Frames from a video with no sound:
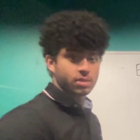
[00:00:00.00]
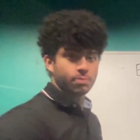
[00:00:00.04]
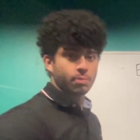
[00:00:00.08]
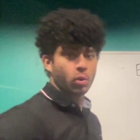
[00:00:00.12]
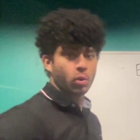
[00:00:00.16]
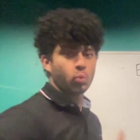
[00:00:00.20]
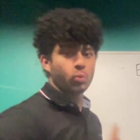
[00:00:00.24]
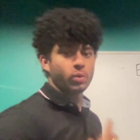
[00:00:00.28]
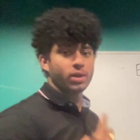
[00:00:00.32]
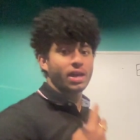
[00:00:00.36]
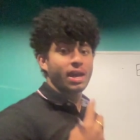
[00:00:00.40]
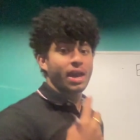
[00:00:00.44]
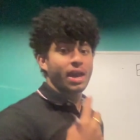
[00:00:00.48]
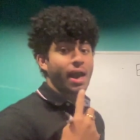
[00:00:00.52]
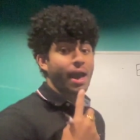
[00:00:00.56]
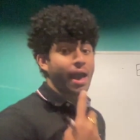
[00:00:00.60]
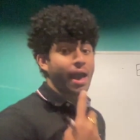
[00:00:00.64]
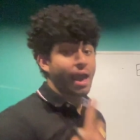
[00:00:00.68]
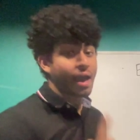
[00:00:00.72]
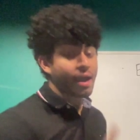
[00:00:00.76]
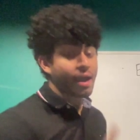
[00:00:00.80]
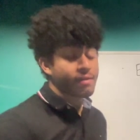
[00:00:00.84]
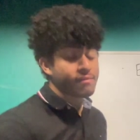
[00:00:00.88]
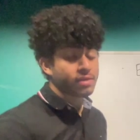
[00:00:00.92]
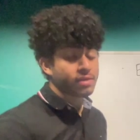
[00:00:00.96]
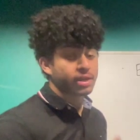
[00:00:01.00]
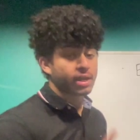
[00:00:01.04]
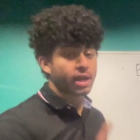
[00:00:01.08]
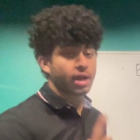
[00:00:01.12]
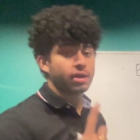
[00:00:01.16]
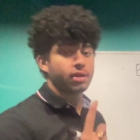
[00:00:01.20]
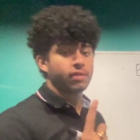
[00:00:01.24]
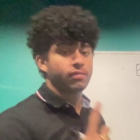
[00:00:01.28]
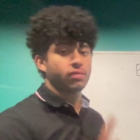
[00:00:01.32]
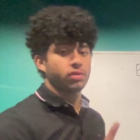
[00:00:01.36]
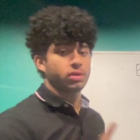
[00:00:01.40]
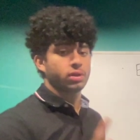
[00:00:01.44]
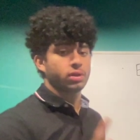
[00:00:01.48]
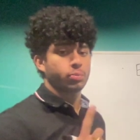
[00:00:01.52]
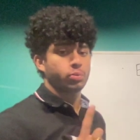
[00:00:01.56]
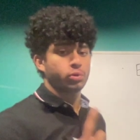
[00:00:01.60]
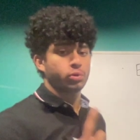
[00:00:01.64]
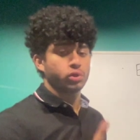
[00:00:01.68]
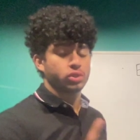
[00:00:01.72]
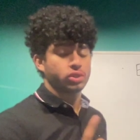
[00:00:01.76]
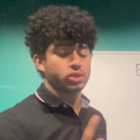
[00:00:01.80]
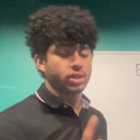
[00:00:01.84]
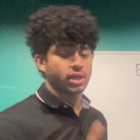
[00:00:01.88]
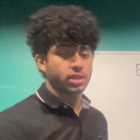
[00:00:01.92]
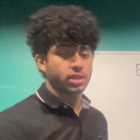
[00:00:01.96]
but we have accounted for
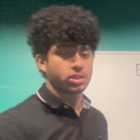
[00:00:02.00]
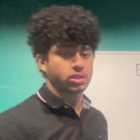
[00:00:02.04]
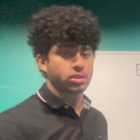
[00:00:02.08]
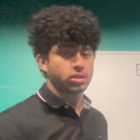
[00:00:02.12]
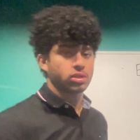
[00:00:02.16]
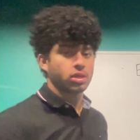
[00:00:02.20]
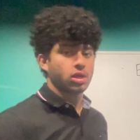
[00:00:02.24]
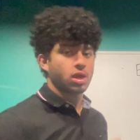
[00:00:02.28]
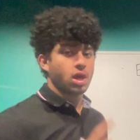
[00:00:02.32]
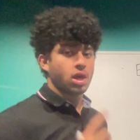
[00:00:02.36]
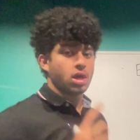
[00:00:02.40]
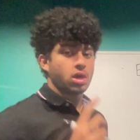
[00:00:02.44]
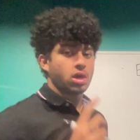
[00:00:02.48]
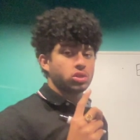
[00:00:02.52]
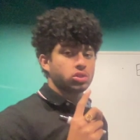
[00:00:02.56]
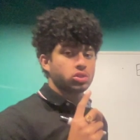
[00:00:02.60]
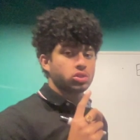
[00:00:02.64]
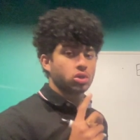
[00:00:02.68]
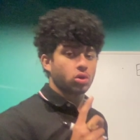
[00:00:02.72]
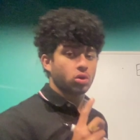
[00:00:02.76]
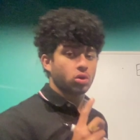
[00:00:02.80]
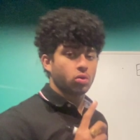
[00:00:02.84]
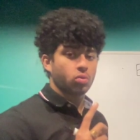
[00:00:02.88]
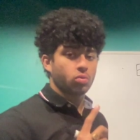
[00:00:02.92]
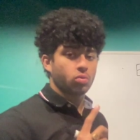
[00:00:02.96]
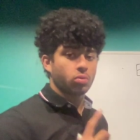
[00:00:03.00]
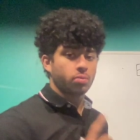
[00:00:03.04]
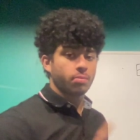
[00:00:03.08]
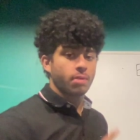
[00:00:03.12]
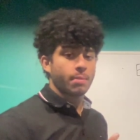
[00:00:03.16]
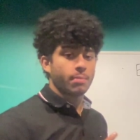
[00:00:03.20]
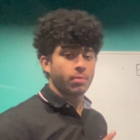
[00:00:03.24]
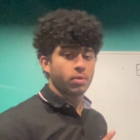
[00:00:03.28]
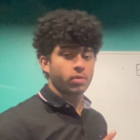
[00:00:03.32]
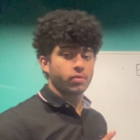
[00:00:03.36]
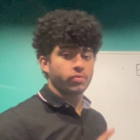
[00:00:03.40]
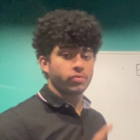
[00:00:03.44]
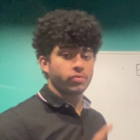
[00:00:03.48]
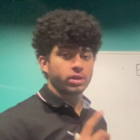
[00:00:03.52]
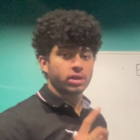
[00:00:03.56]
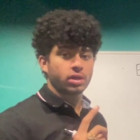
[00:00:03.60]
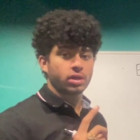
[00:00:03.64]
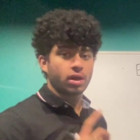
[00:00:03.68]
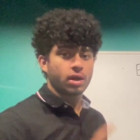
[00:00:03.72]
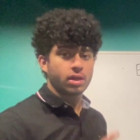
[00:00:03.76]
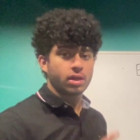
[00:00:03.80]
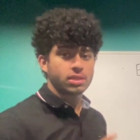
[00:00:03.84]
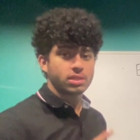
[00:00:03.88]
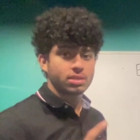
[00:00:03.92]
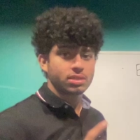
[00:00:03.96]
depreciation. So remember, the
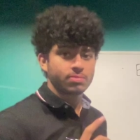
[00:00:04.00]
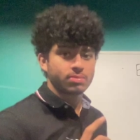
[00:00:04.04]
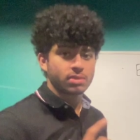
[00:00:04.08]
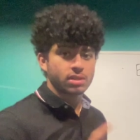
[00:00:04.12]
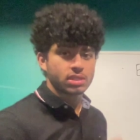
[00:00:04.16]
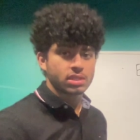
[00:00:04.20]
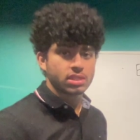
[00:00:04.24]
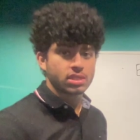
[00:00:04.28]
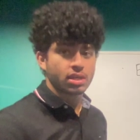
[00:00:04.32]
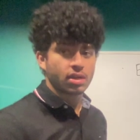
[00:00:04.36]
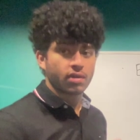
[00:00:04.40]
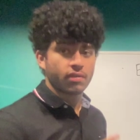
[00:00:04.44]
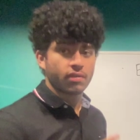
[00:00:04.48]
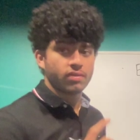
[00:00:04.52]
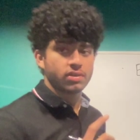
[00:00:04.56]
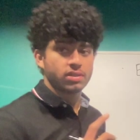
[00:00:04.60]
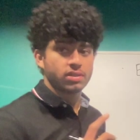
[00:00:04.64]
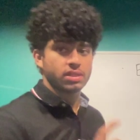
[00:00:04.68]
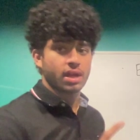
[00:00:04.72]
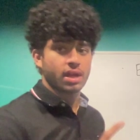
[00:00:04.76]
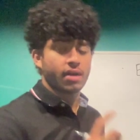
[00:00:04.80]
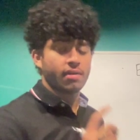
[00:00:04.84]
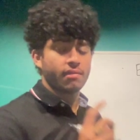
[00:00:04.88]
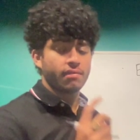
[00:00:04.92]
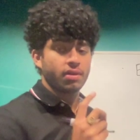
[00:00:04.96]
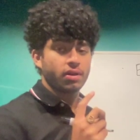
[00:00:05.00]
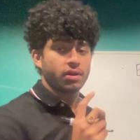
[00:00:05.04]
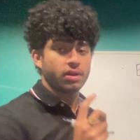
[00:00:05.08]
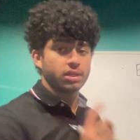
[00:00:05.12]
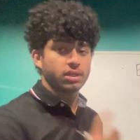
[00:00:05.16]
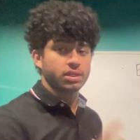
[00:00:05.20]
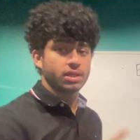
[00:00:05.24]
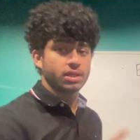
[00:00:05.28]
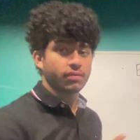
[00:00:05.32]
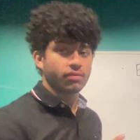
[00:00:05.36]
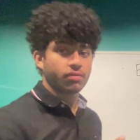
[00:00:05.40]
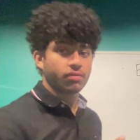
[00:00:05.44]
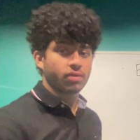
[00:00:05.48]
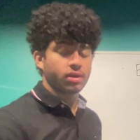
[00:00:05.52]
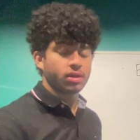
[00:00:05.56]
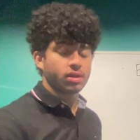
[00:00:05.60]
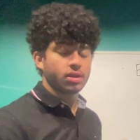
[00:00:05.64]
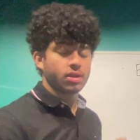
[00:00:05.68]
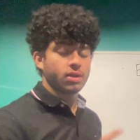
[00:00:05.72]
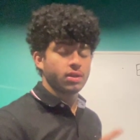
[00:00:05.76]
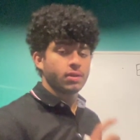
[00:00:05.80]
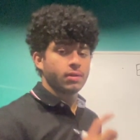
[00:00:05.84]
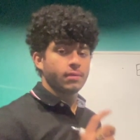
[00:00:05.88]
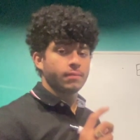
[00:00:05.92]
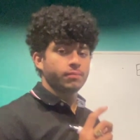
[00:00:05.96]
concept itself is not very different.
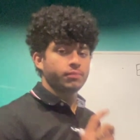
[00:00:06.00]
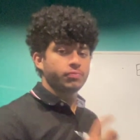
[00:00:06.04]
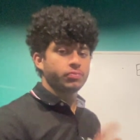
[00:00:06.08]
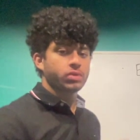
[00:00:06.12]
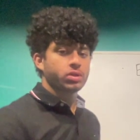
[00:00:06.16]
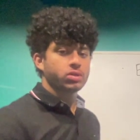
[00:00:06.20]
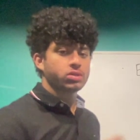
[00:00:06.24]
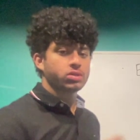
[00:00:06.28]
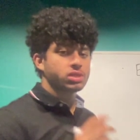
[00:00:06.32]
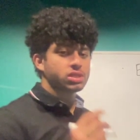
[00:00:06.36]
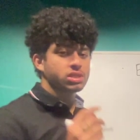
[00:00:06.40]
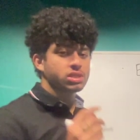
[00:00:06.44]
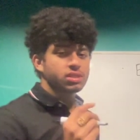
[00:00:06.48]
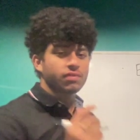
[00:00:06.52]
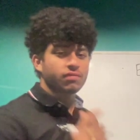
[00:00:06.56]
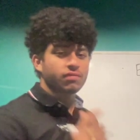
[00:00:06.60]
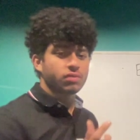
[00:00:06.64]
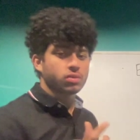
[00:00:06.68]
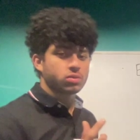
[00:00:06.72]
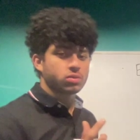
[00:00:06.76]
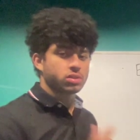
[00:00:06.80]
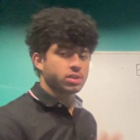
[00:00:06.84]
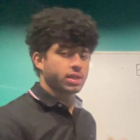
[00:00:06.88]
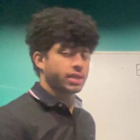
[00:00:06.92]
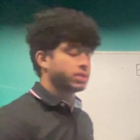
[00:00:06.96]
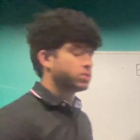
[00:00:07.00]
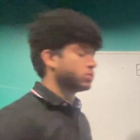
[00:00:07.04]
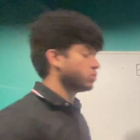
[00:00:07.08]
There's just a few slight